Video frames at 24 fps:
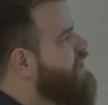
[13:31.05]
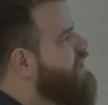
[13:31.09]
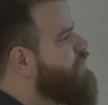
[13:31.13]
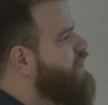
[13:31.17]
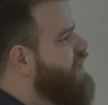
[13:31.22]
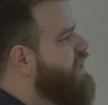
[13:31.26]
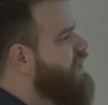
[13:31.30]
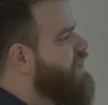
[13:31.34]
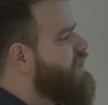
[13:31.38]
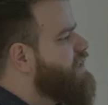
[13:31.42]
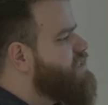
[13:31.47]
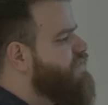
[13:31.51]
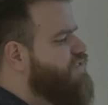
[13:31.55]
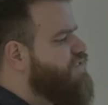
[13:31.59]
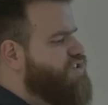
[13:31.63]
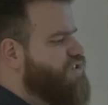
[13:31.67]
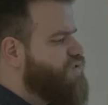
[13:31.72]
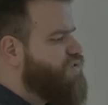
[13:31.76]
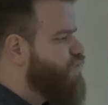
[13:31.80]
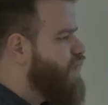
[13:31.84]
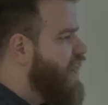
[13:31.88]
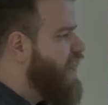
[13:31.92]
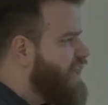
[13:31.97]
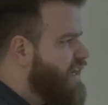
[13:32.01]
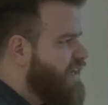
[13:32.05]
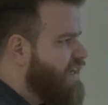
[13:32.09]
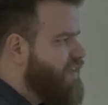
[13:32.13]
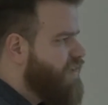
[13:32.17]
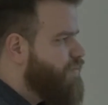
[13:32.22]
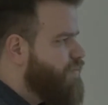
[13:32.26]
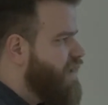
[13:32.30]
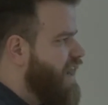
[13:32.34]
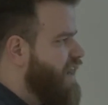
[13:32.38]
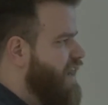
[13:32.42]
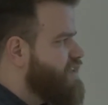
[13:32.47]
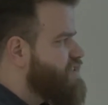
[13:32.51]
Because if you just write it in the
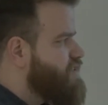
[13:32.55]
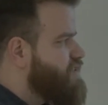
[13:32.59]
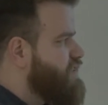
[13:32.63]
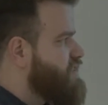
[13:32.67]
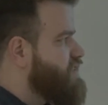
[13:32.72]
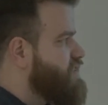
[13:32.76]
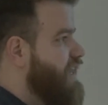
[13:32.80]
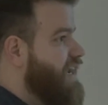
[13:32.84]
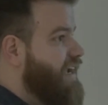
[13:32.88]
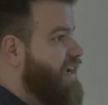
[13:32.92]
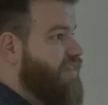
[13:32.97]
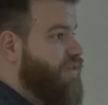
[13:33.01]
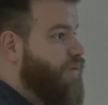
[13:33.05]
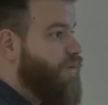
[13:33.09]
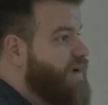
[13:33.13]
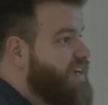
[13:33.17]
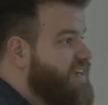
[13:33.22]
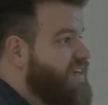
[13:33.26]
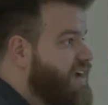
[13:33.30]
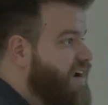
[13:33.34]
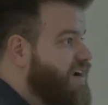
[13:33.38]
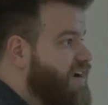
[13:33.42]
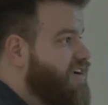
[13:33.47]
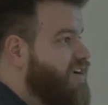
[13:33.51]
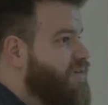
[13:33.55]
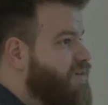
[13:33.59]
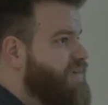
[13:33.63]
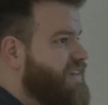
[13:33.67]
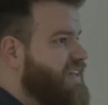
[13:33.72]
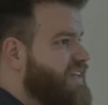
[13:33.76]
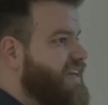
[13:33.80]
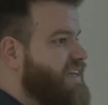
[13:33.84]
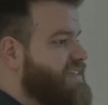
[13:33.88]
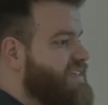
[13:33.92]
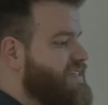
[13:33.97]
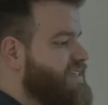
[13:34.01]
browser, it's like the window, but
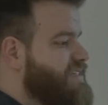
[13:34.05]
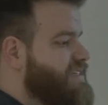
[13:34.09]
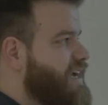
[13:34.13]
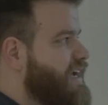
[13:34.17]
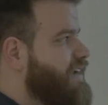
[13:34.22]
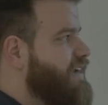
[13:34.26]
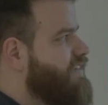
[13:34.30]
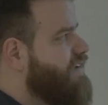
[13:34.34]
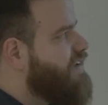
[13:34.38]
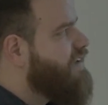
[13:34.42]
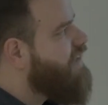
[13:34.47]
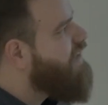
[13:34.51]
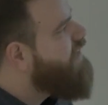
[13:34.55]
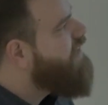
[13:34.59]
then it's inside of an